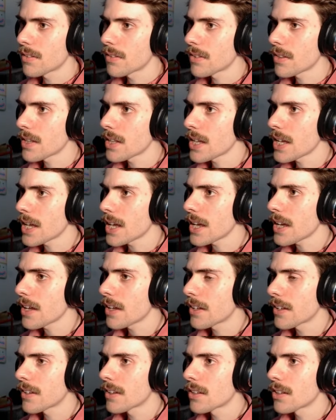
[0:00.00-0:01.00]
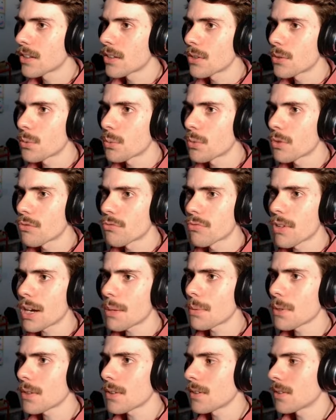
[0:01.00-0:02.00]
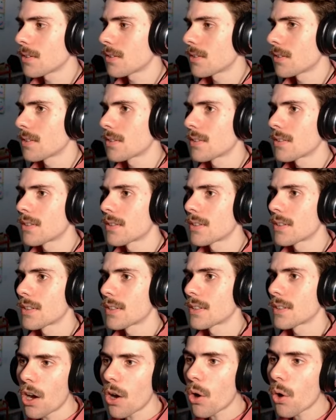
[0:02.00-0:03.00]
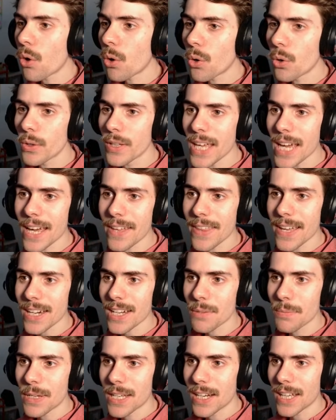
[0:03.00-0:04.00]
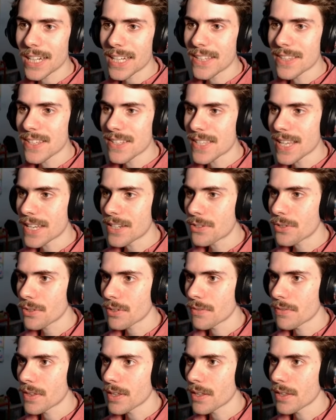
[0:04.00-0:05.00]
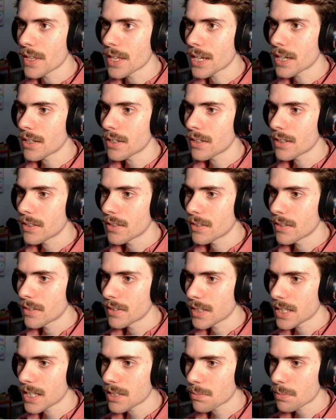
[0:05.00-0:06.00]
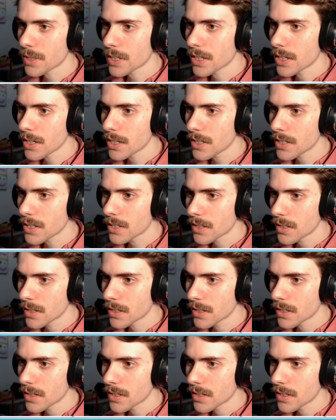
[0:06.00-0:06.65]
There. With rubble. Oh yeah, that could be like in the center of the thing. That's pretty good.